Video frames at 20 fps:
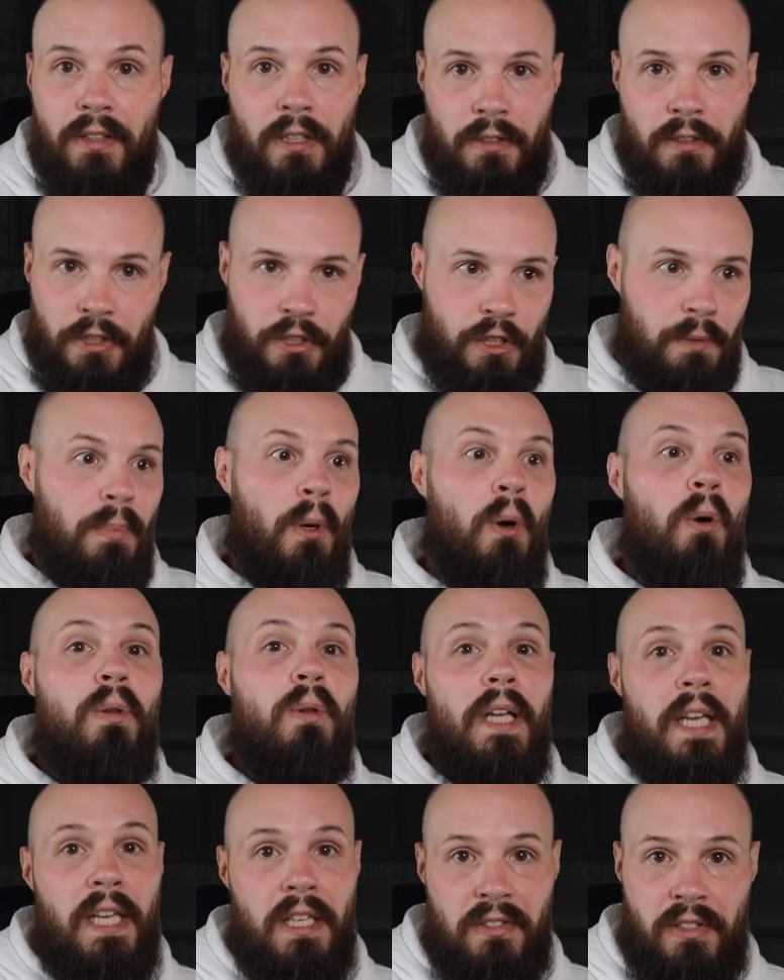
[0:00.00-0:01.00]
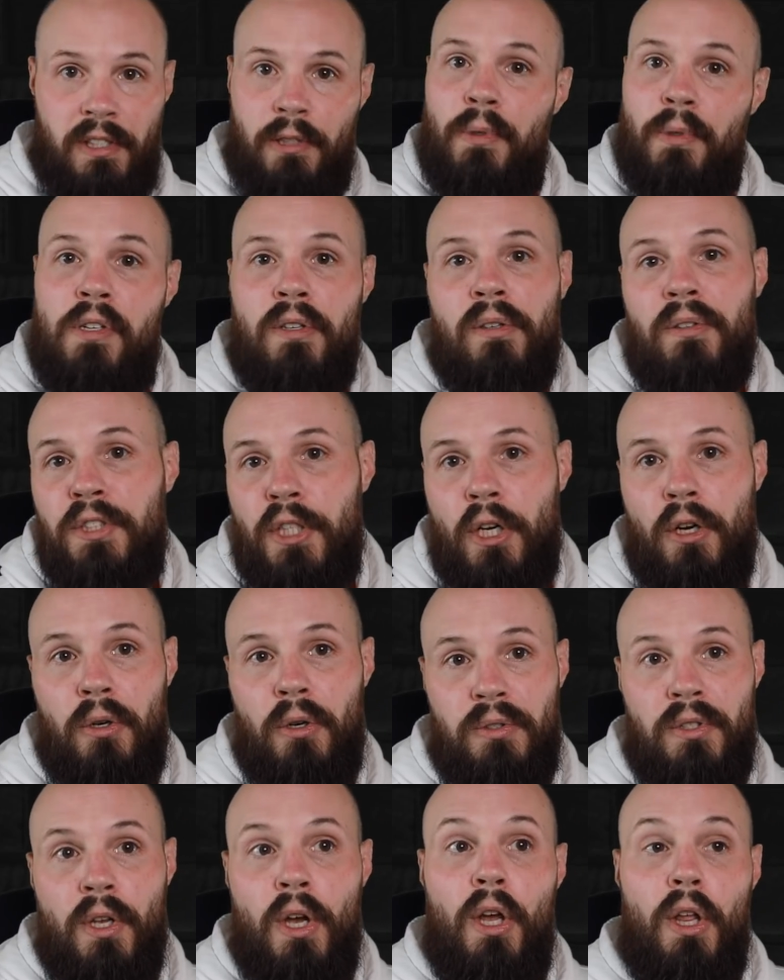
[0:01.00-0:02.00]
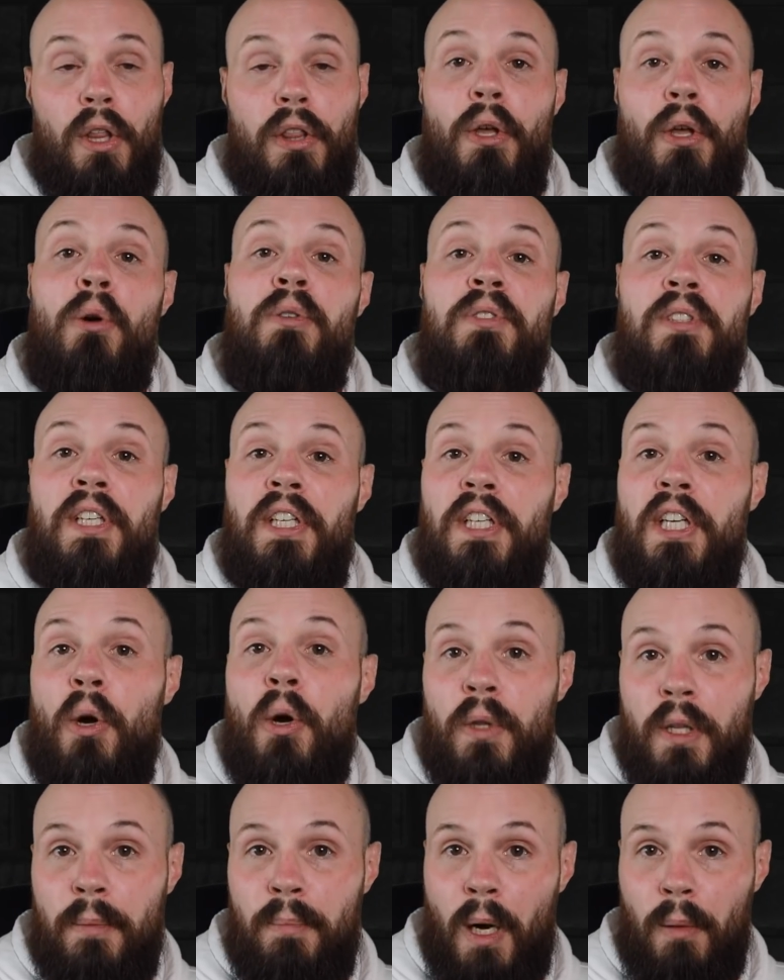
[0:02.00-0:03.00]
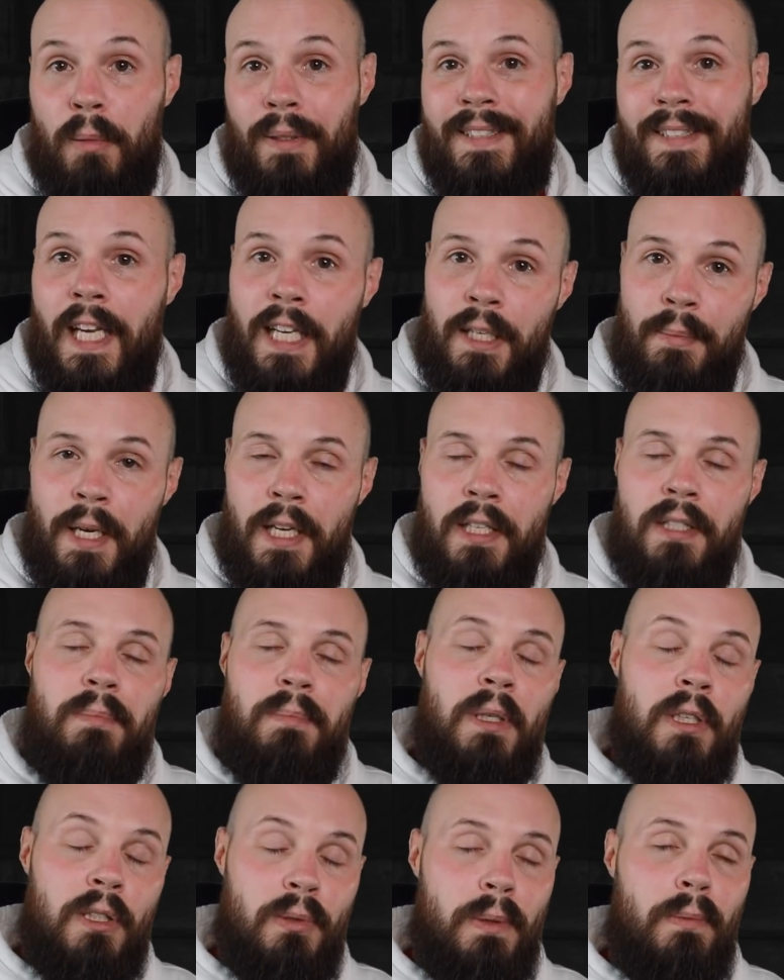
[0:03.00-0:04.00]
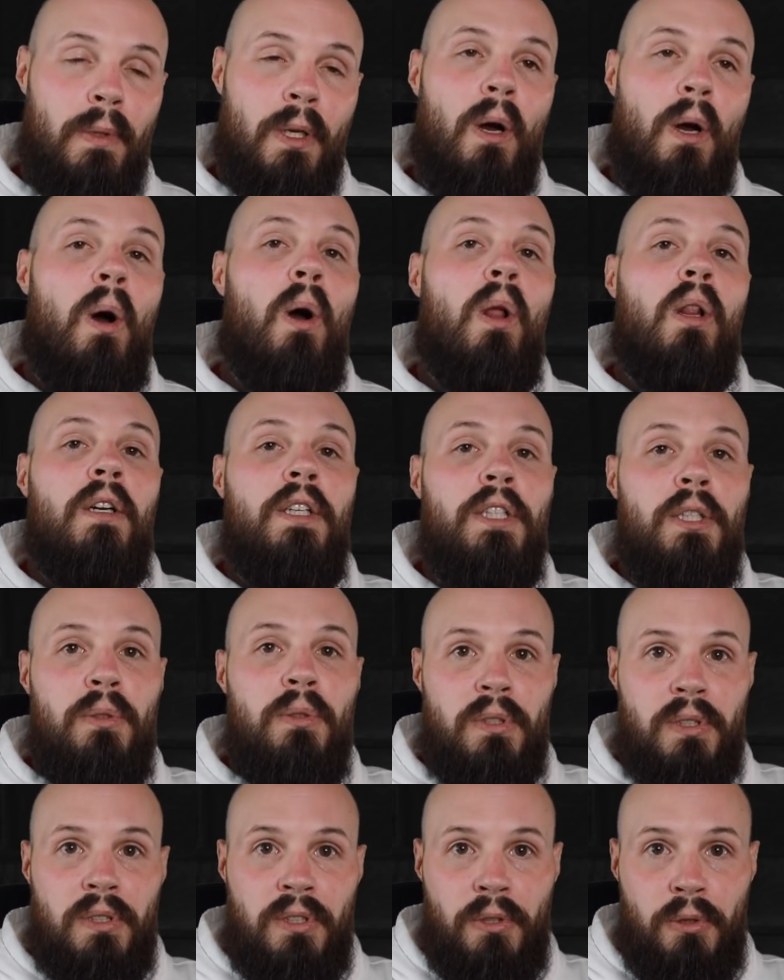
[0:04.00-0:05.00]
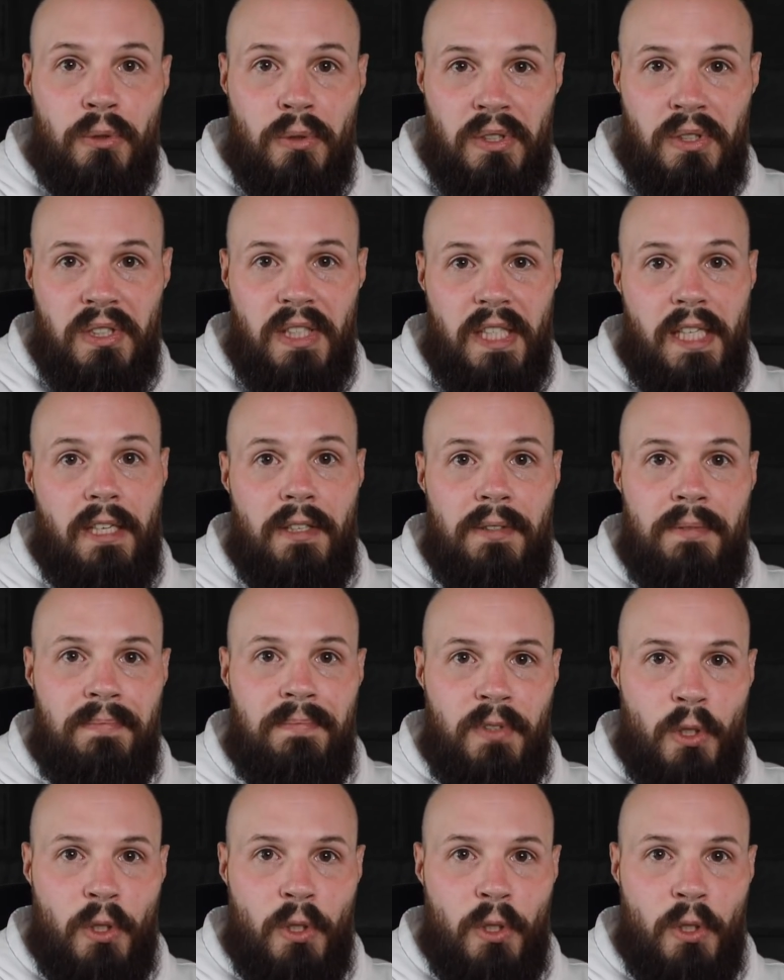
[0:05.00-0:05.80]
The, the Chipotles, the Original Joes, those are going to go in the public database because we want all our users to see it.